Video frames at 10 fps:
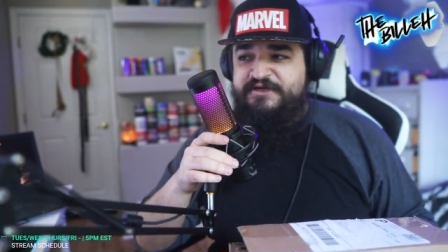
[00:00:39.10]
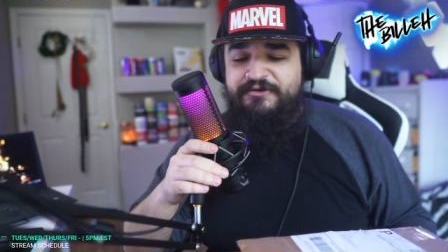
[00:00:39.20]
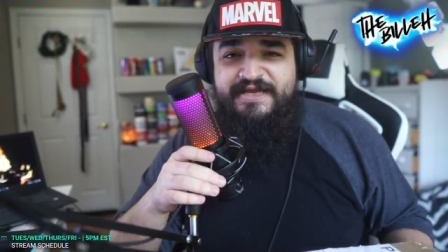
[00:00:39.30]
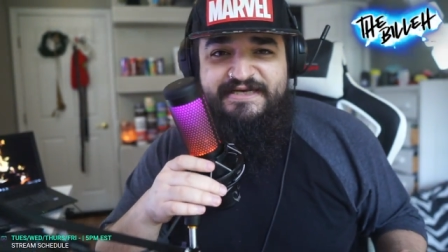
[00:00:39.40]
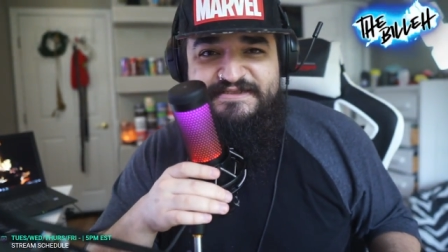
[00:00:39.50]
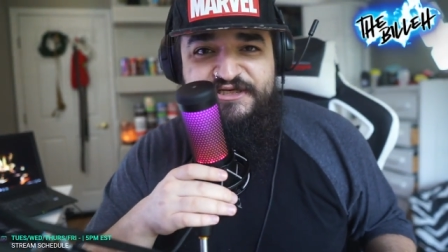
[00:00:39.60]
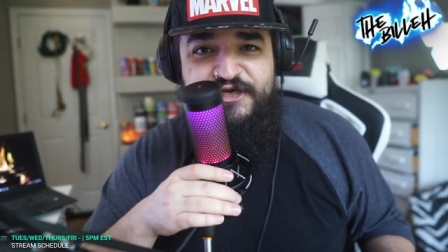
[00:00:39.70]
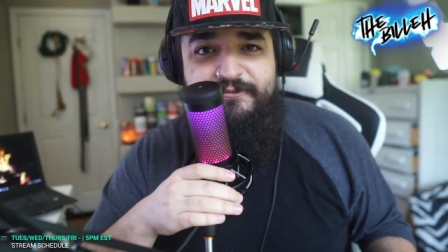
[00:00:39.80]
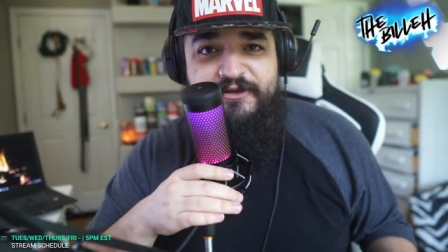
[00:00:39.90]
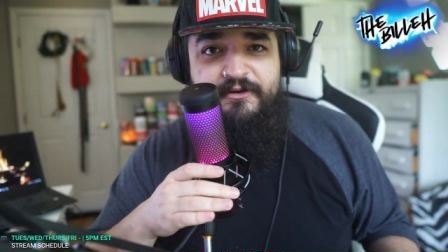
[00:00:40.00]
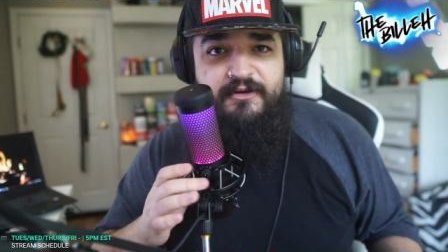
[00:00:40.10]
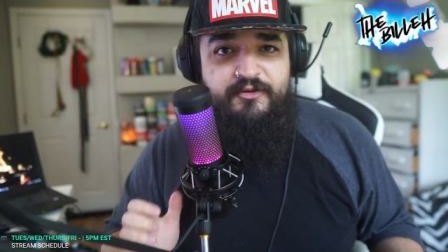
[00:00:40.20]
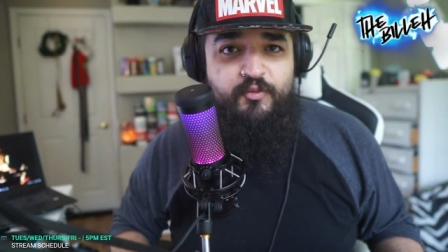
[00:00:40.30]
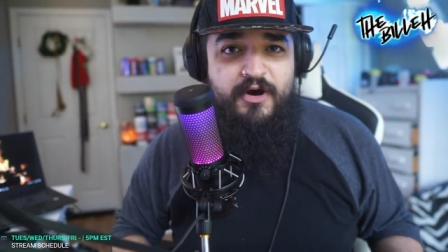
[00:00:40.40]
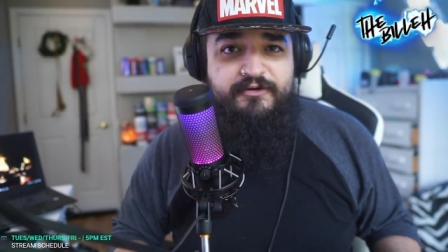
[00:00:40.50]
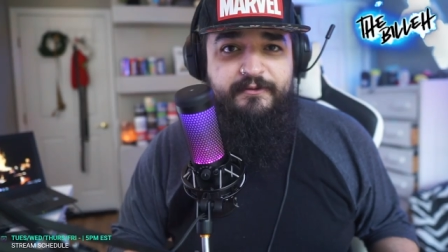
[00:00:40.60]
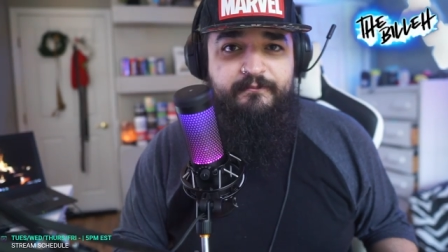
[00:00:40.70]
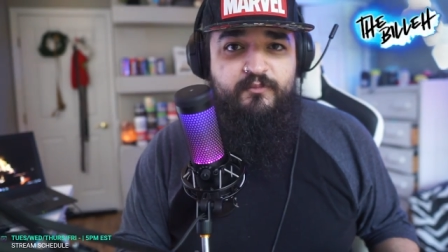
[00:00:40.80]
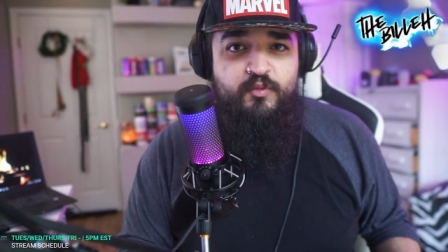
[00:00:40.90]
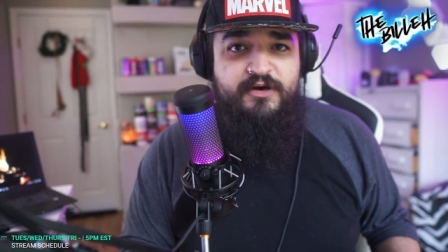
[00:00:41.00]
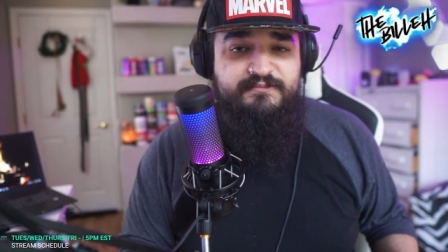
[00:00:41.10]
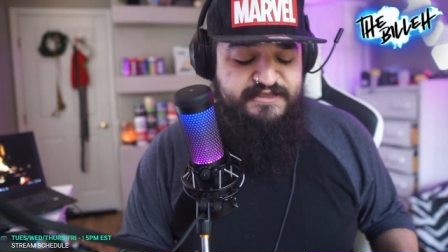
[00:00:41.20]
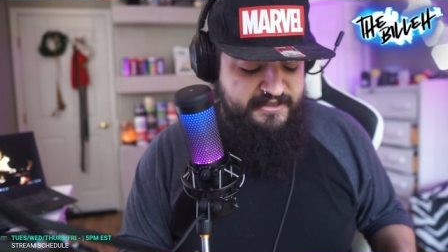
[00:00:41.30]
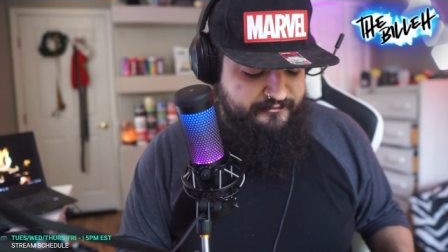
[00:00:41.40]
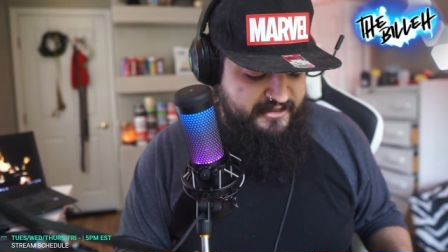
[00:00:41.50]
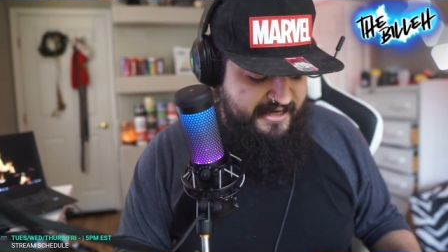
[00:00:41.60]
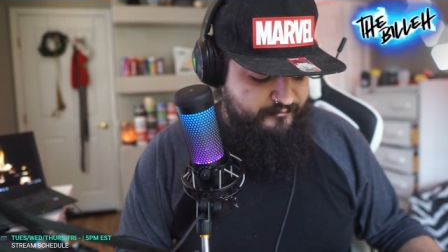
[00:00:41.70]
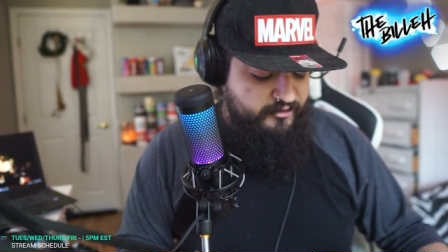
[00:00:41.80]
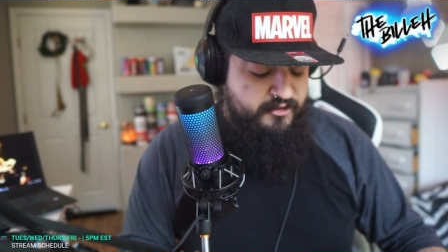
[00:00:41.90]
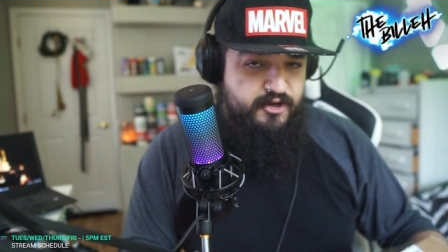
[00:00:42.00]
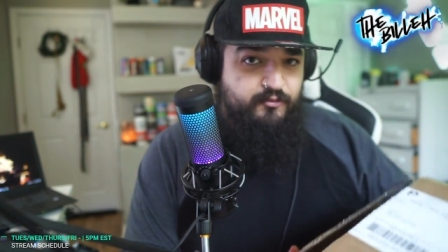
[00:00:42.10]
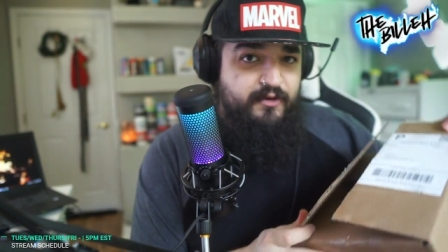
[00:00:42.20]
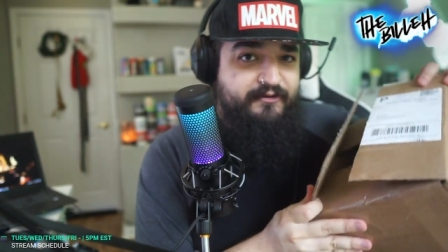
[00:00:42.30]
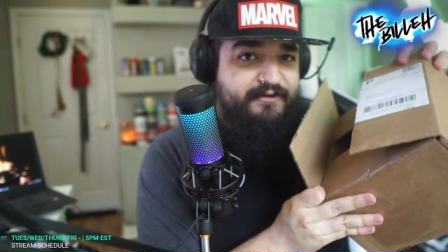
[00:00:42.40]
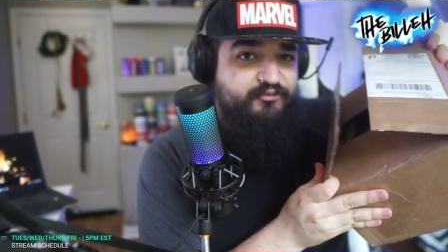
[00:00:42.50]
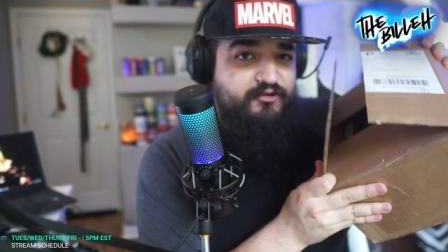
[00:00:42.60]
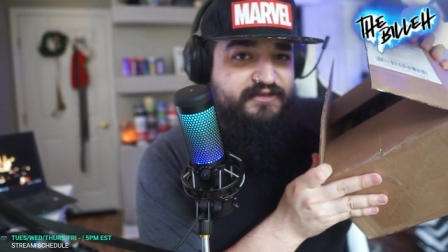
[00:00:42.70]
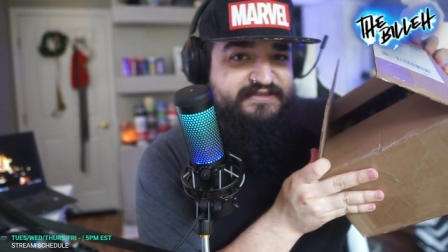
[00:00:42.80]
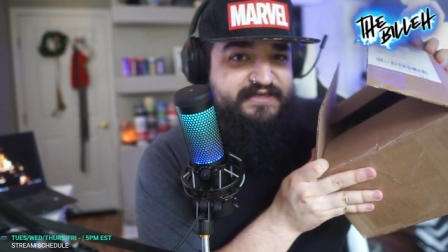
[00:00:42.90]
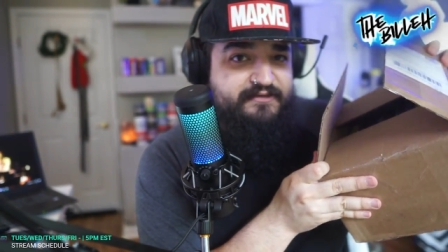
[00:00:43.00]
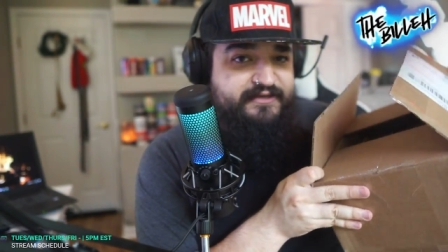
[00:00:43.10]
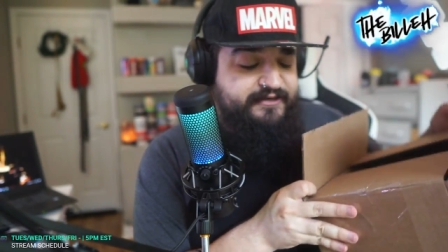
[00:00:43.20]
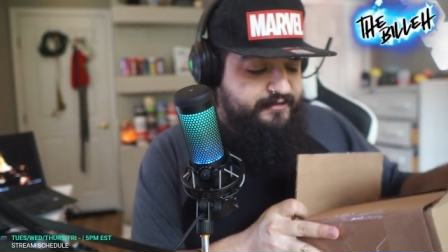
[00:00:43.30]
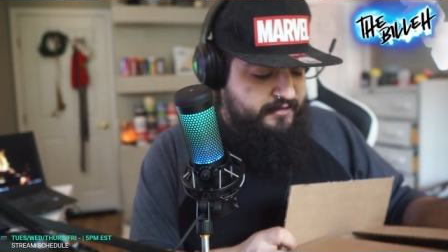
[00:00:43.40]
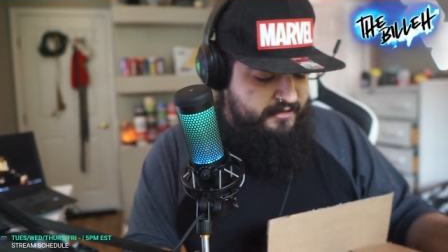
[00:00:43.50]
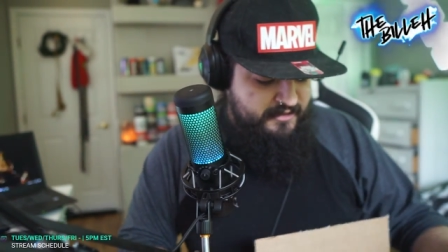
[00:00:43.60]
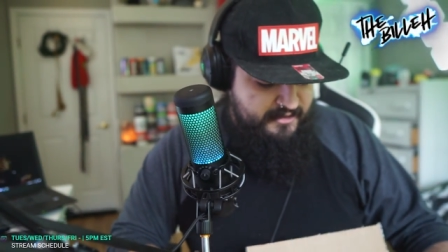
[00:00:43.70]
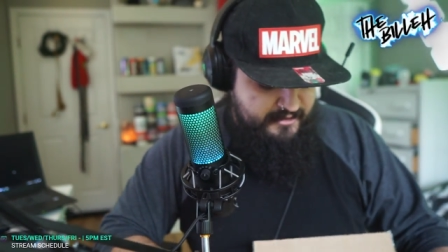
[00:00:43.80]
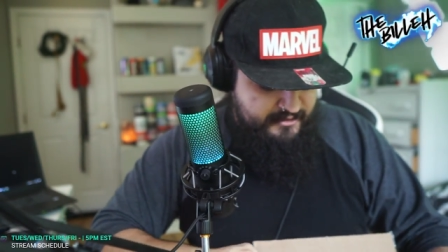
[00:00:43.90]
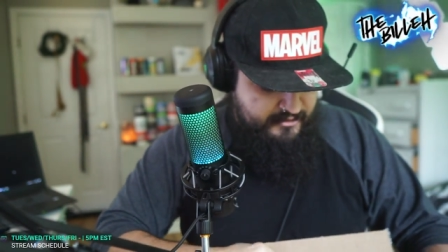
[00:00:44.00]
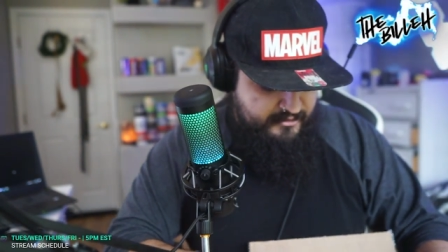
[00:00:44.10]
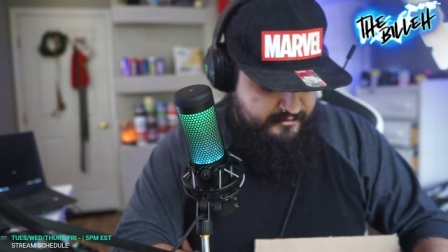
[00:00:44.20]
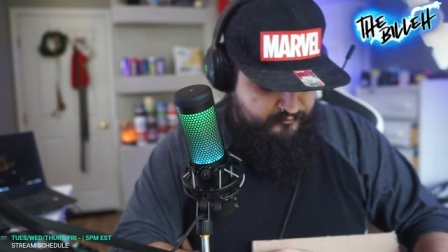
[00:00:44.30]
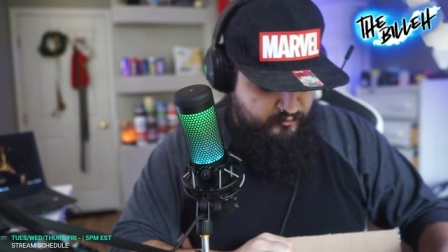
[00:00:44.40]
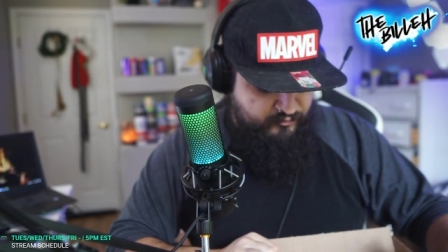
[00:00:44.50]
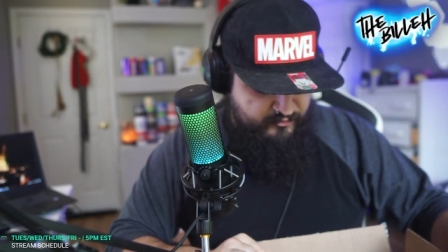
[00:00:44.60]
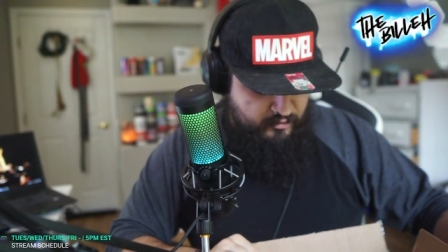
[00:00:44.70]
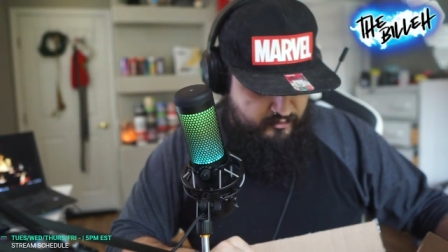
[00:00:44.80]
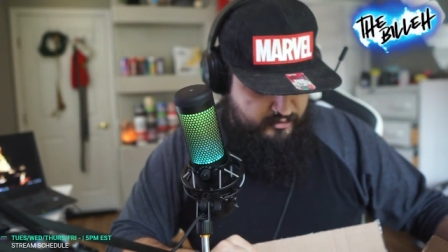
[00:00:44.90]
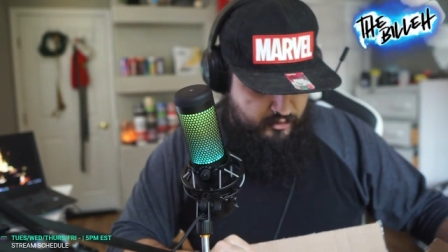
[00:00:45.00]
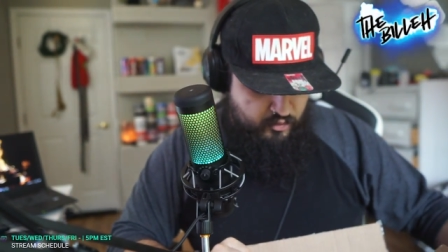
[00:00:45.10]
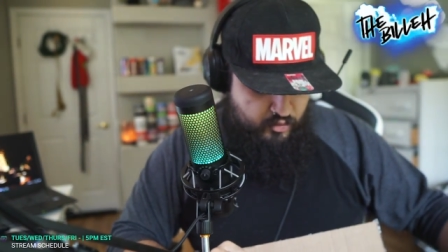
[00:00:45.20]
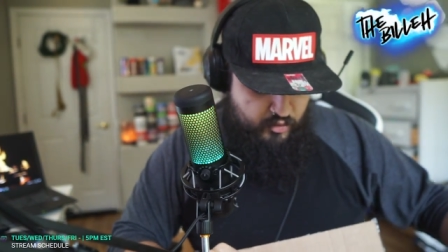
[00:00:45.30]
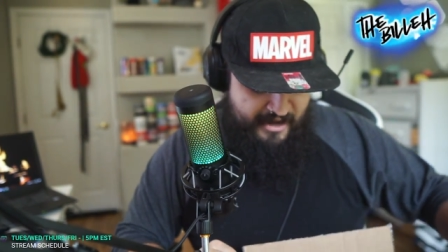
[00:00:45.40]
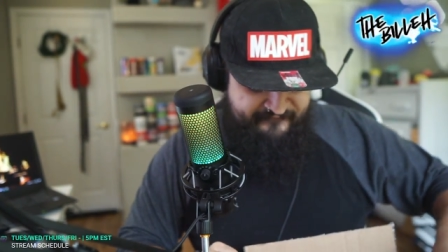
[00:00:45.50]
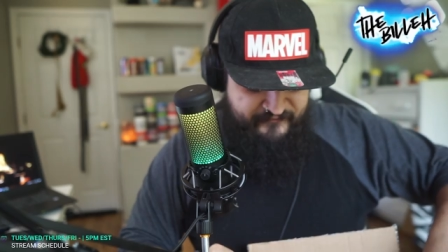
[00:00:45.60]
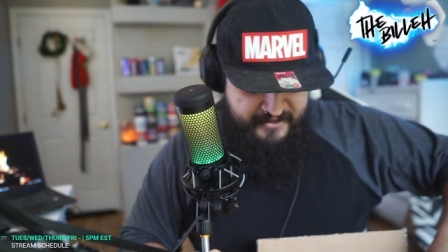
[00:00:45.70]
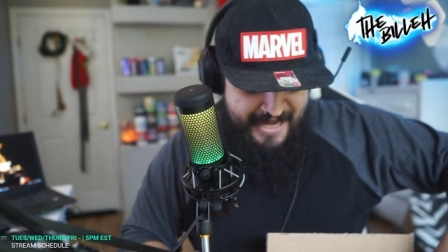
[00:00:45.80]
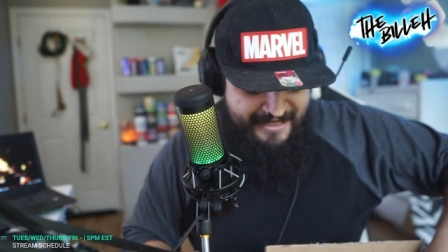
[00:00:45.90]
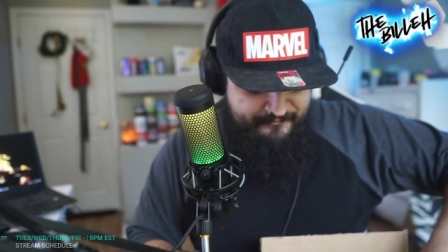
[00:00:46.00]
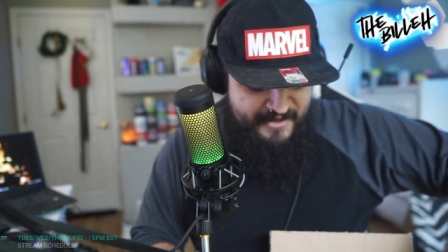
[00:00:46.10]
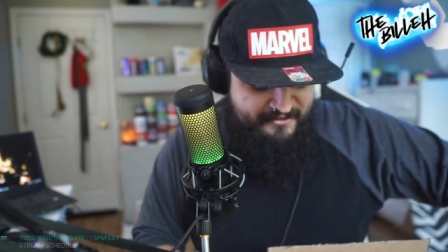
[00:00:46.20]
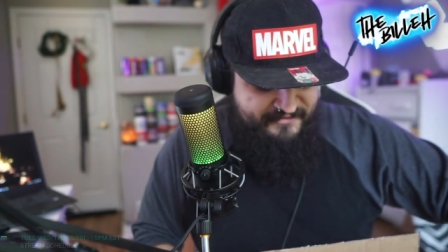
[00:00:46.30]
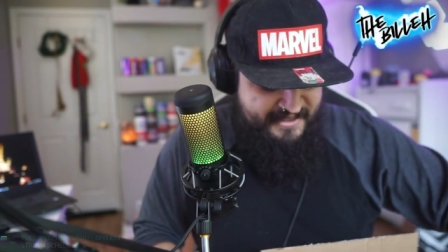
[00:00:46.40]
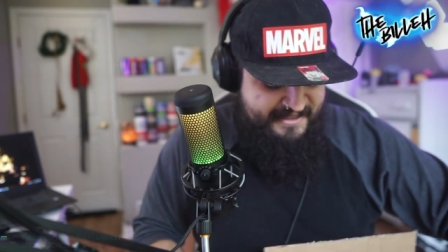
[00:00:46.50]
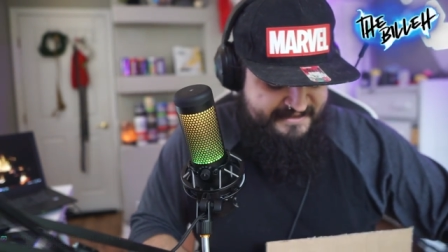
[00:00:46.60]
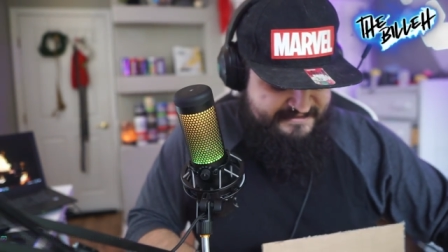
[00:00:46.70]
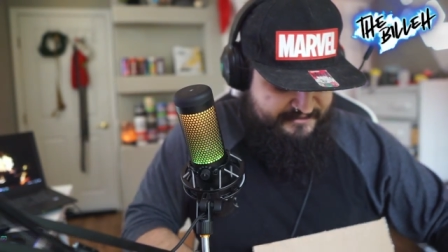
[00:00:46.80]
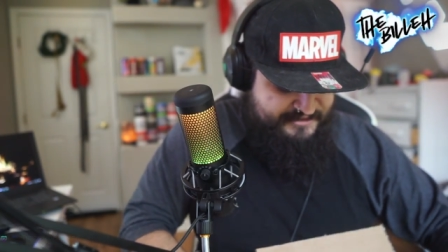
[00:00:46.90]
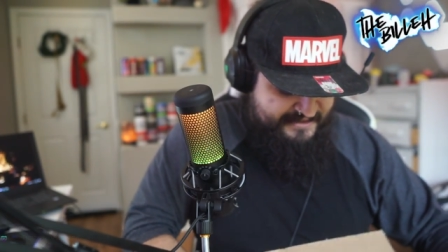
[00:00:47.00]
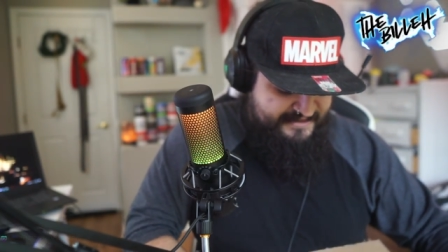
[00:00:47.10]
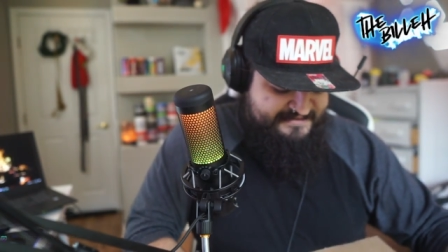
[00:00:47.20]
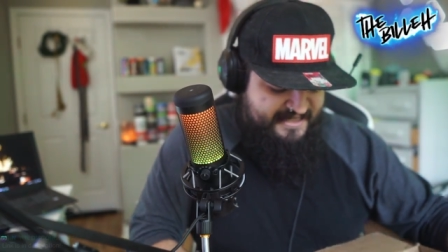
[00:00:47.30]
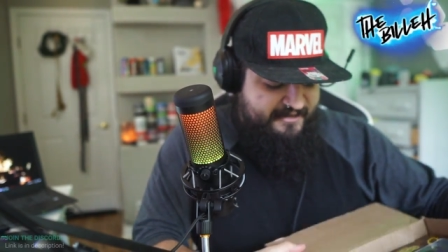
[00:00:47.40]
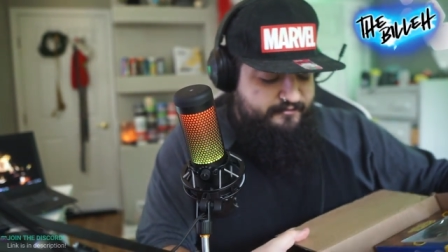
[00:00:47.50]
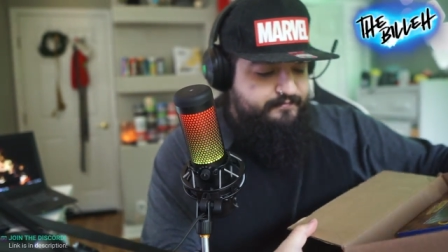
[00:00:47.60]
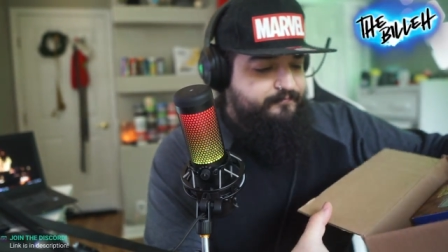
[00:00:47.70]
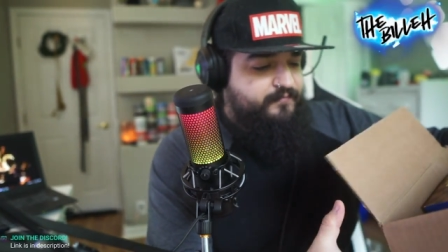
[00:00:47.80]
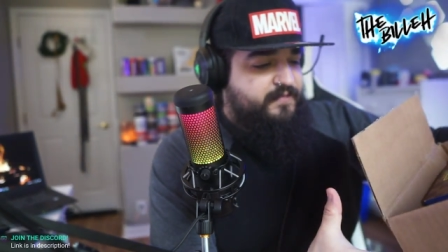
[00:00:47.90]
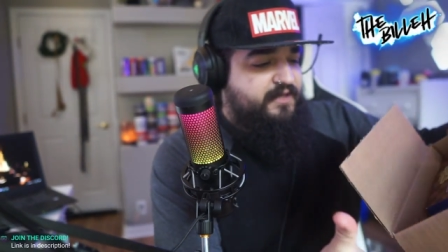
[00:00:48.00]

So ladies and gentlemen, welcome. Welcome to the other camera. We already broke the seal here. Oh, oh, oh I forgot about this. So check this out.